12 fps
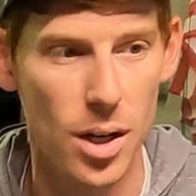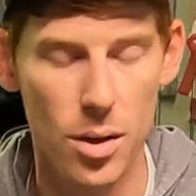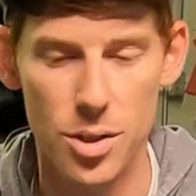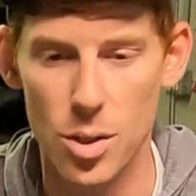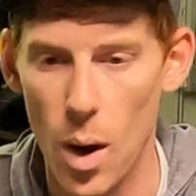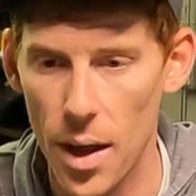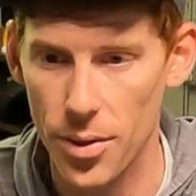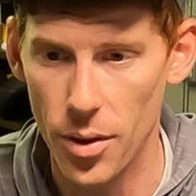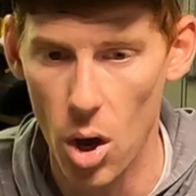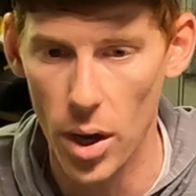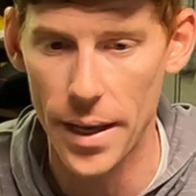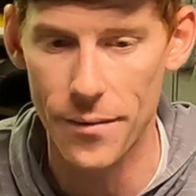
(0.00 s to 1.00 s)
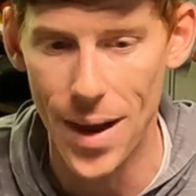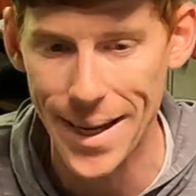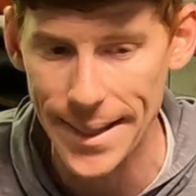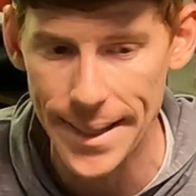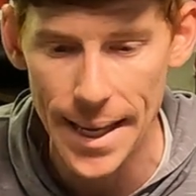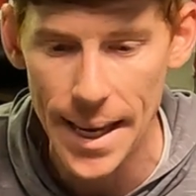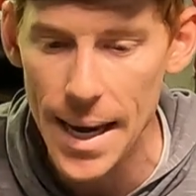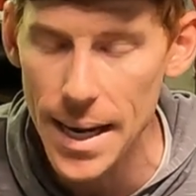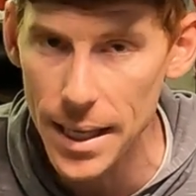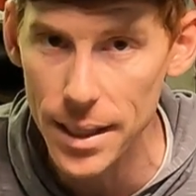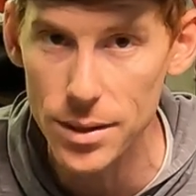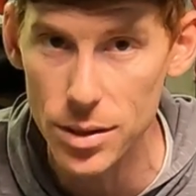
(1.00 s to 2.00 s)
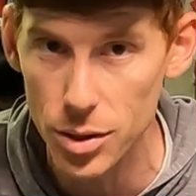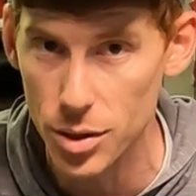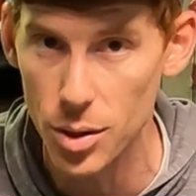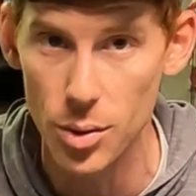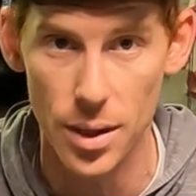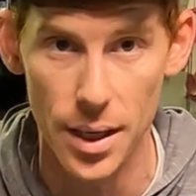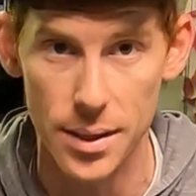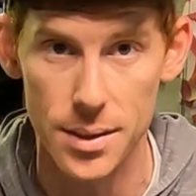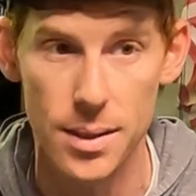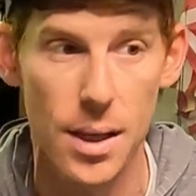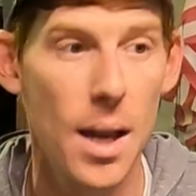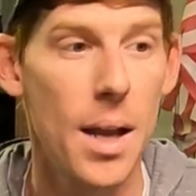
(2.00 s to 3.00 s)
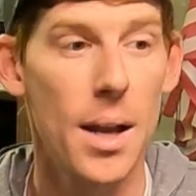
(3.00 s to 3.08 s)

you know, so I thought if I needed to do this,